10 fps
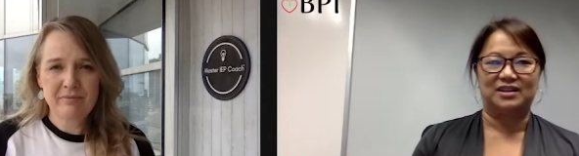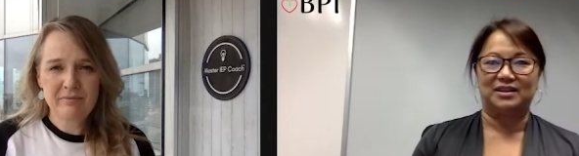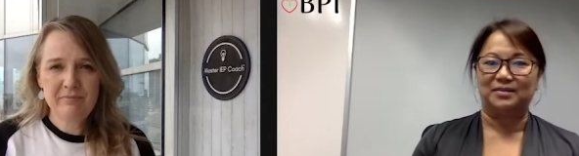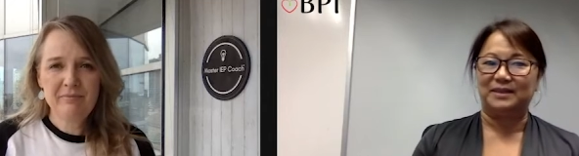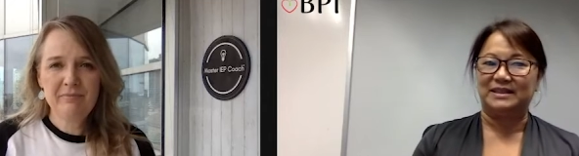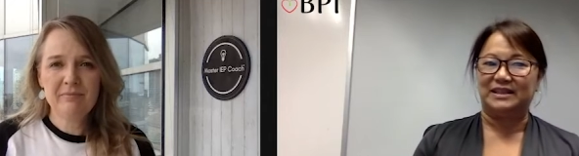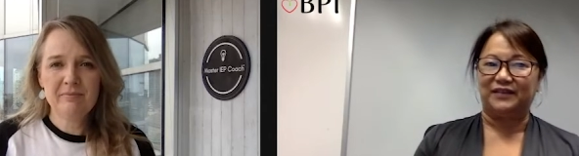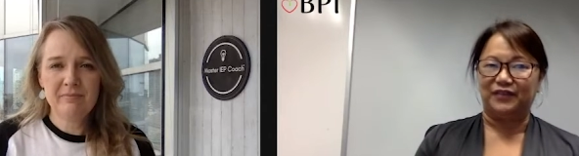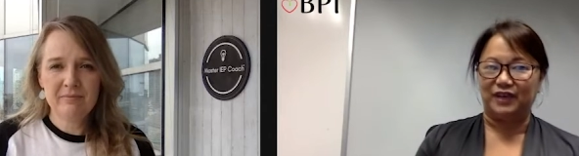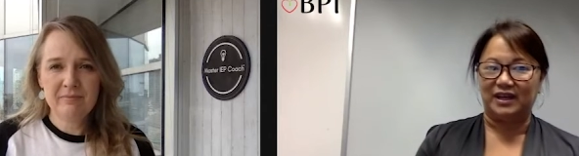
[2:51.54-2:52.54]
Speaker 1: a little bit
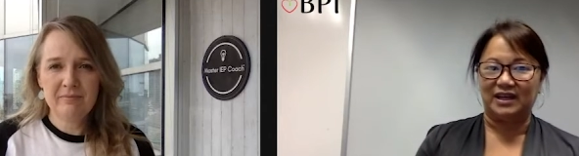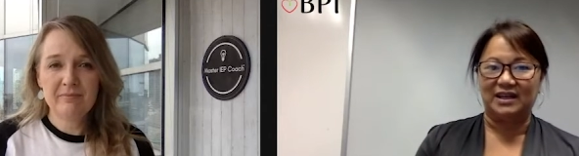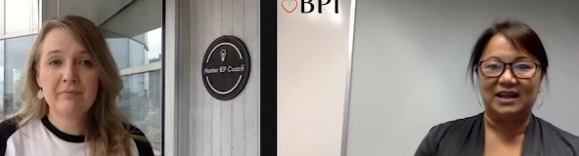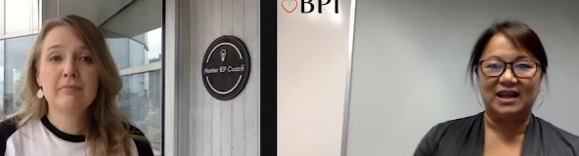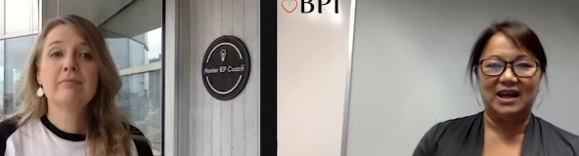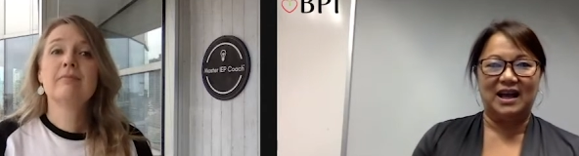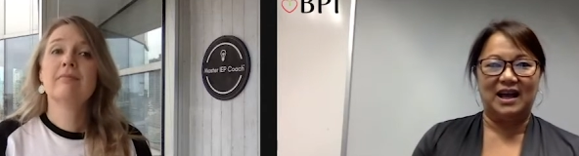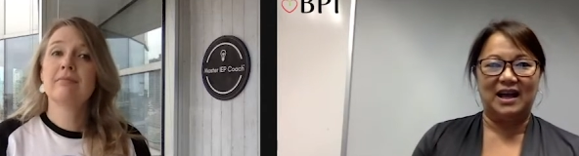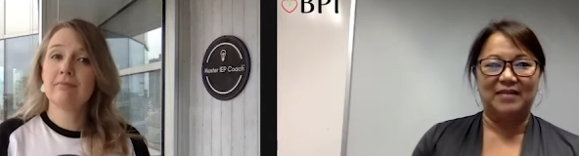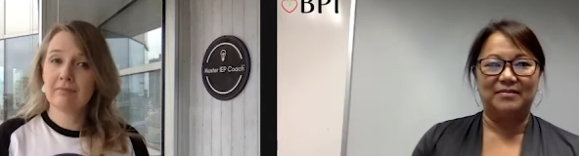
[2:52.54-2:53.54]
different.
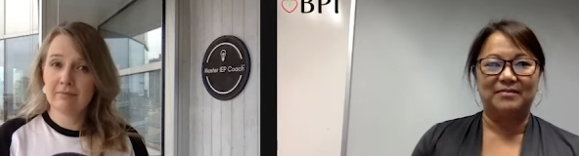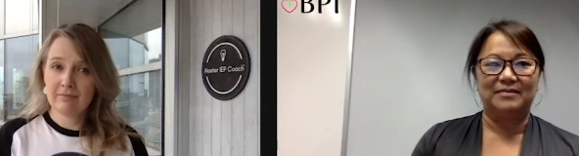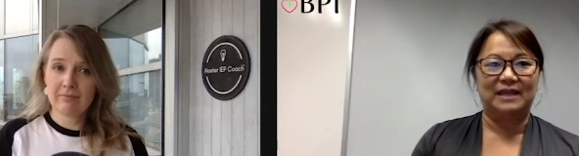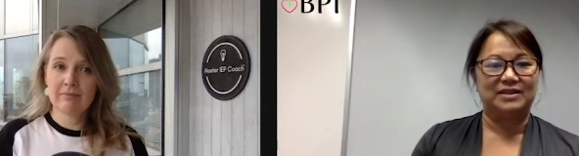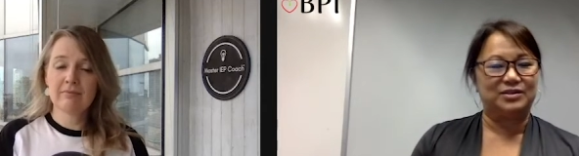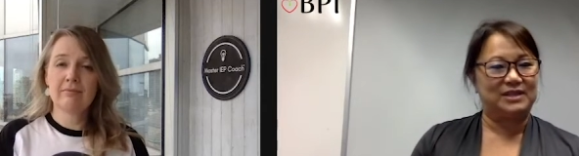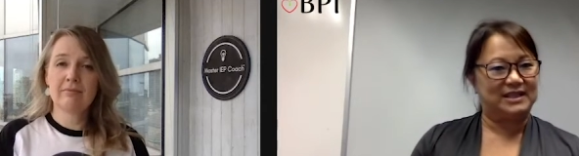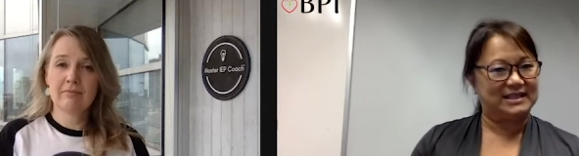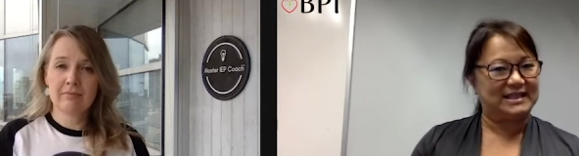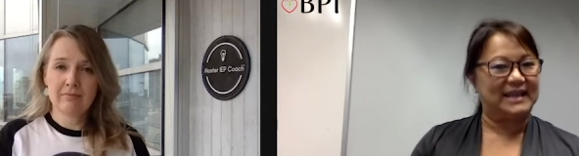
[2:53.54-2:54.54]
And to the
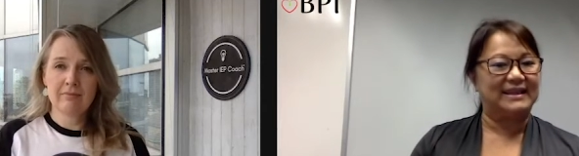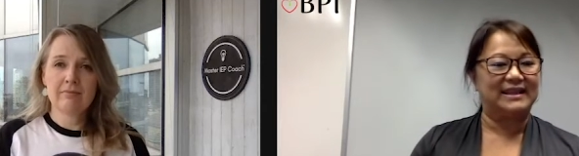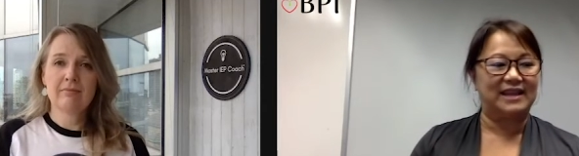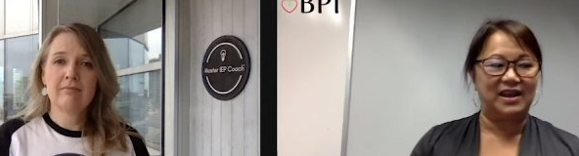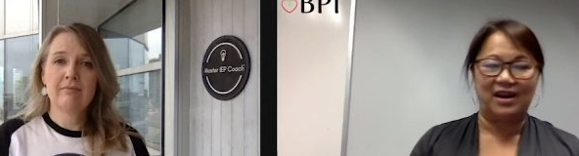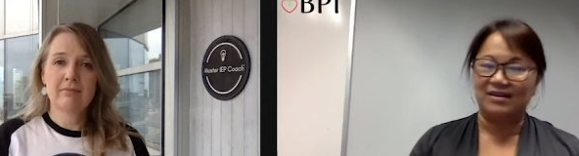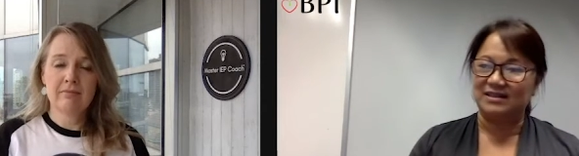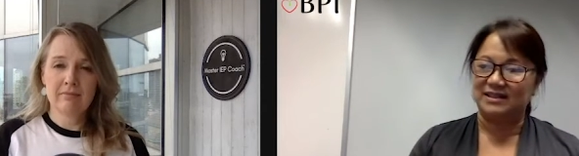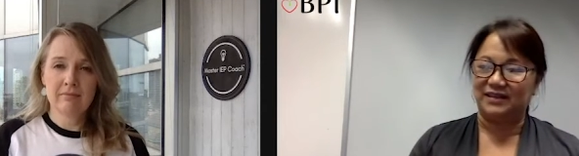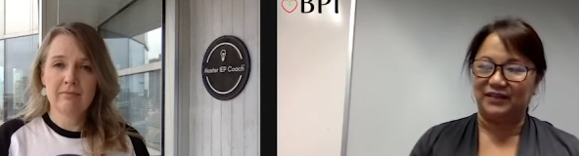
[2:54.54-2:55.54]
extent that they are
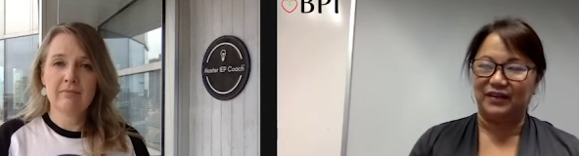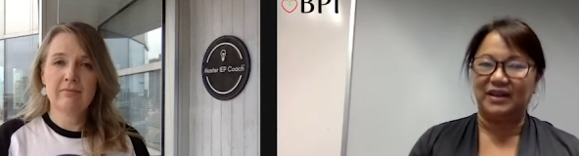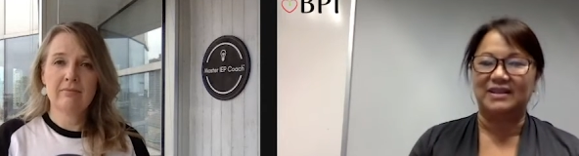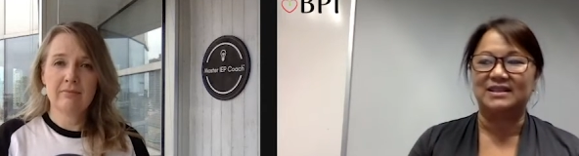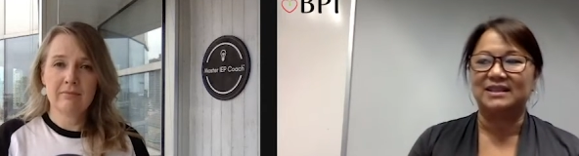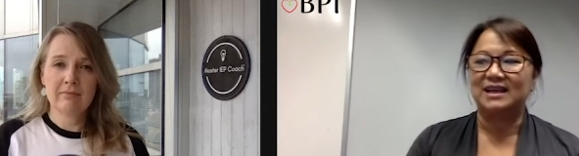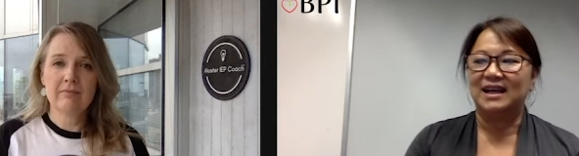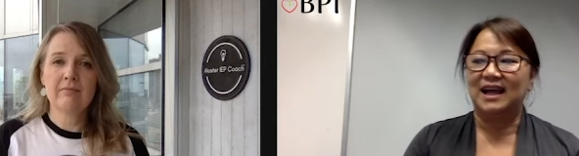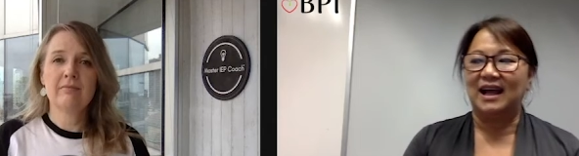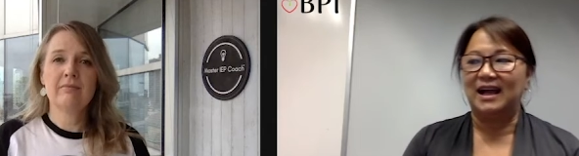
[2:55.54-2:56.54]
is different.
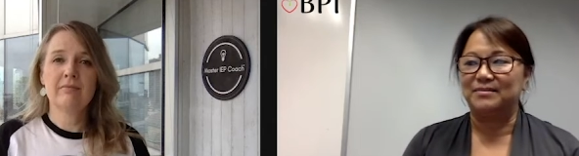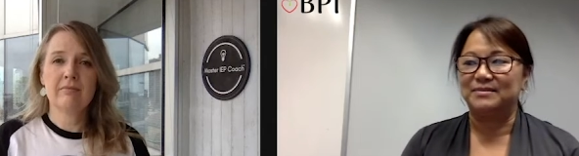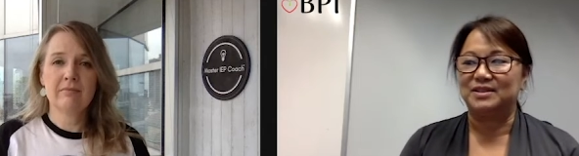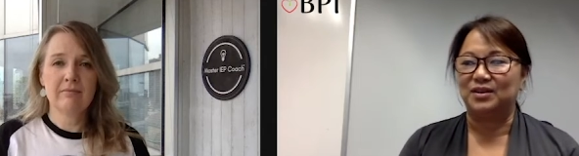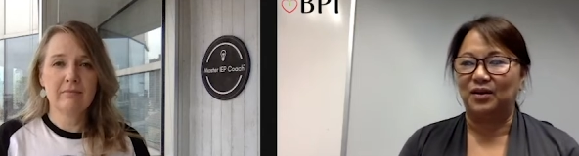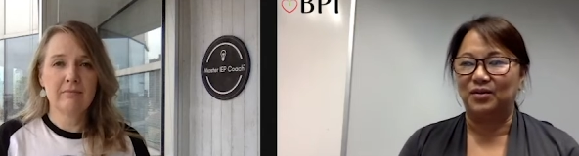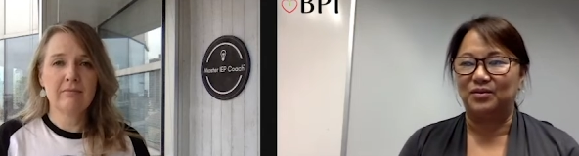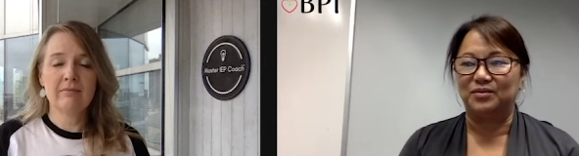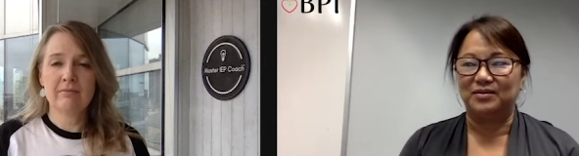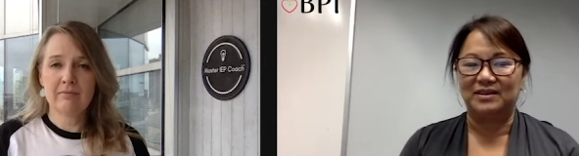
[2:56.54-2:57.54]

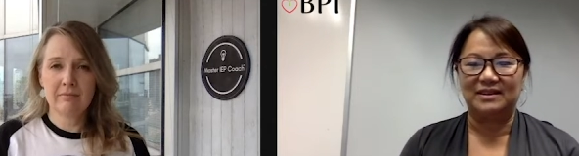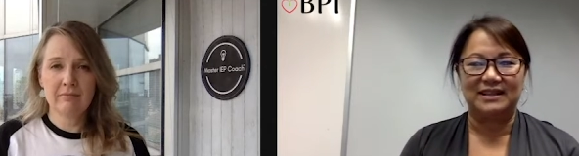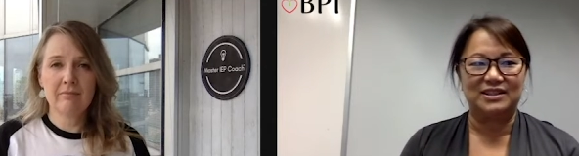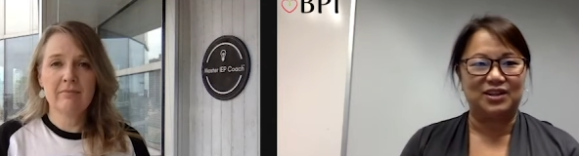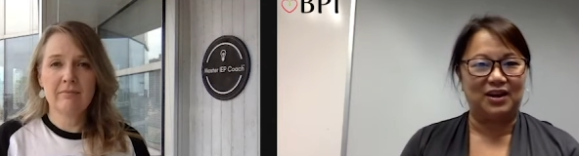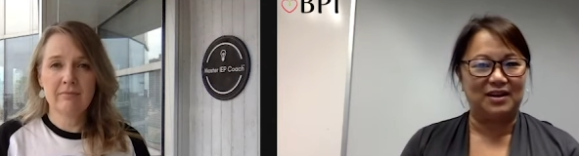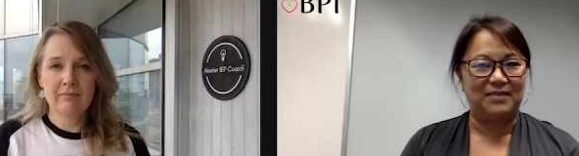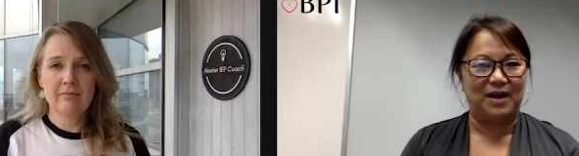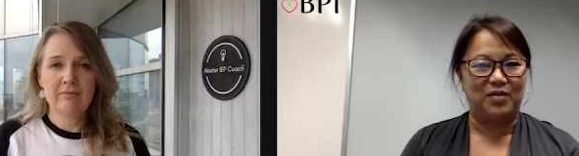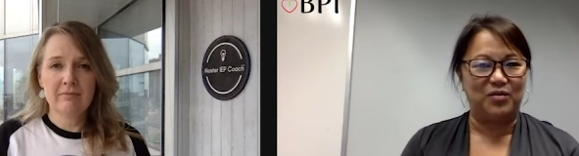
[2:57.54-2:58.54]
So let's talk
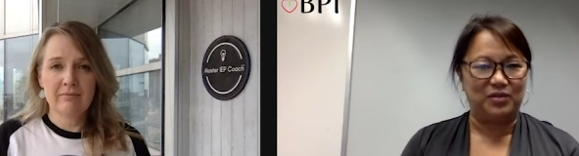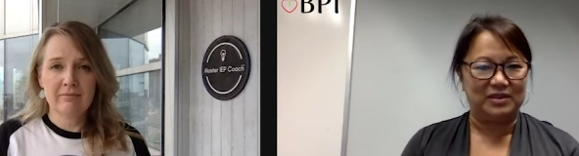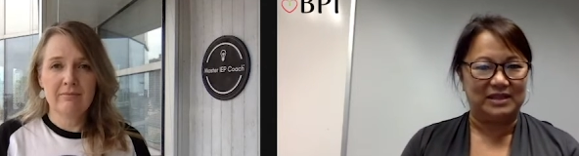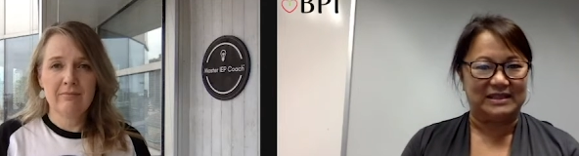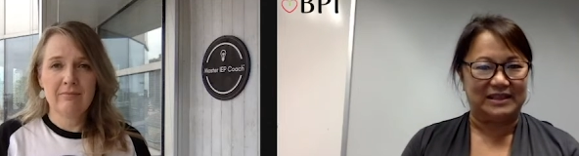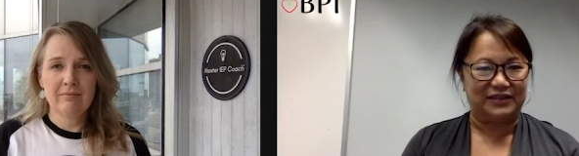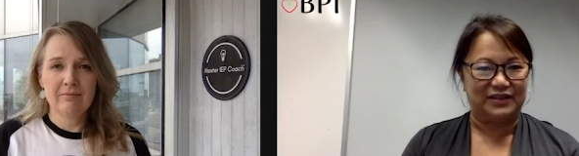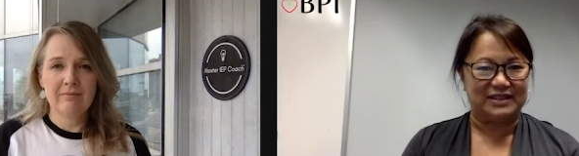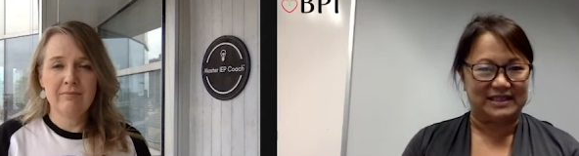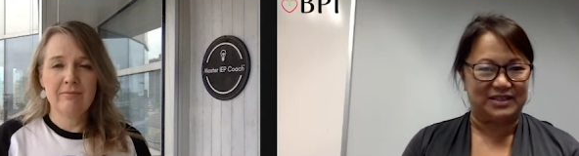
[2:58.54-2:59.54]
about the
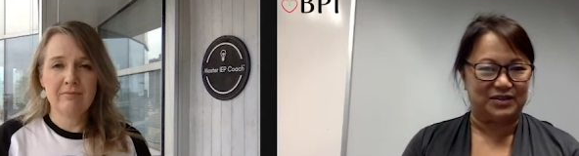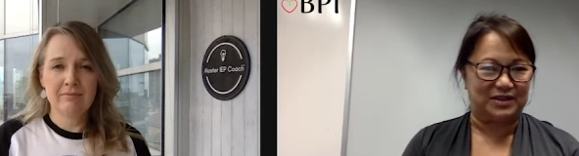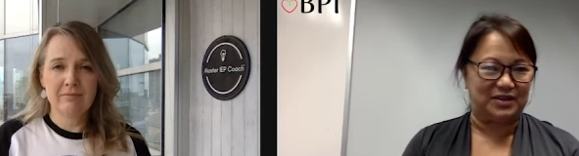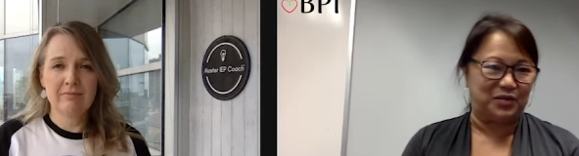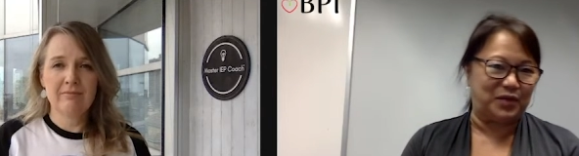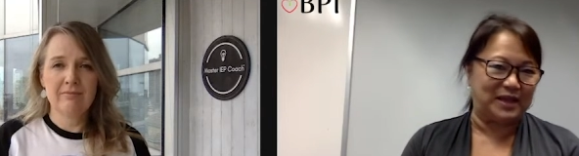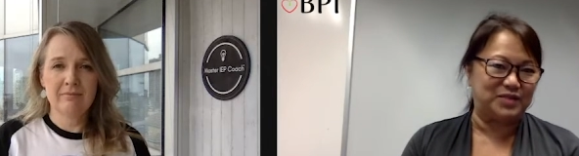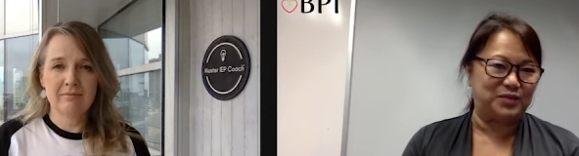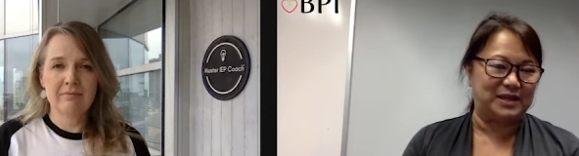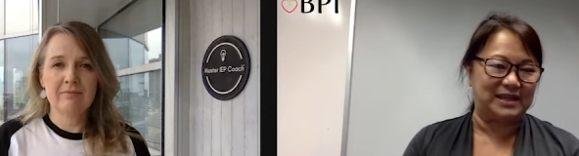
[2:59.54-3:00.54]
differences or the
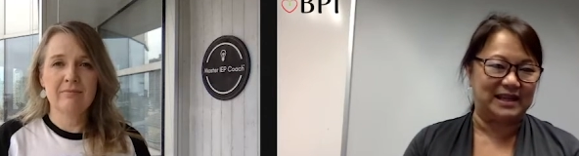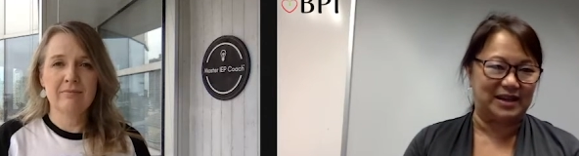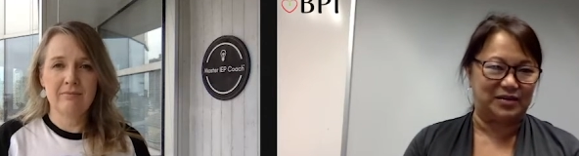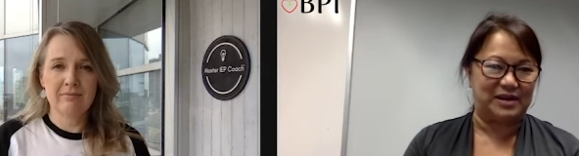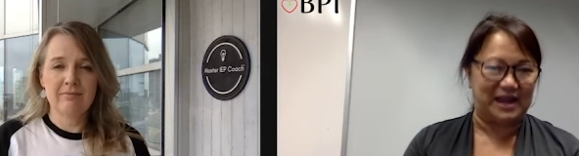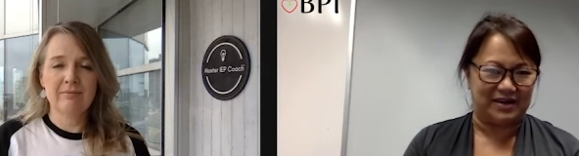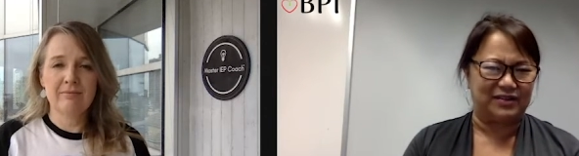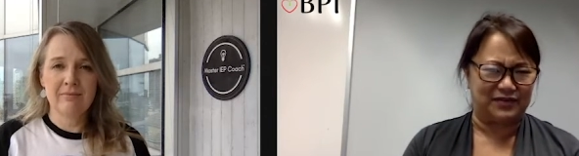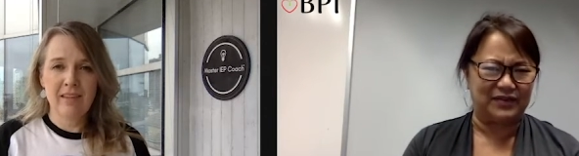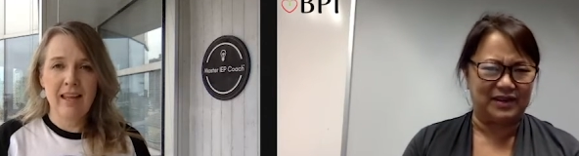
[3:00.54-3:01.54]
ways we can get creative.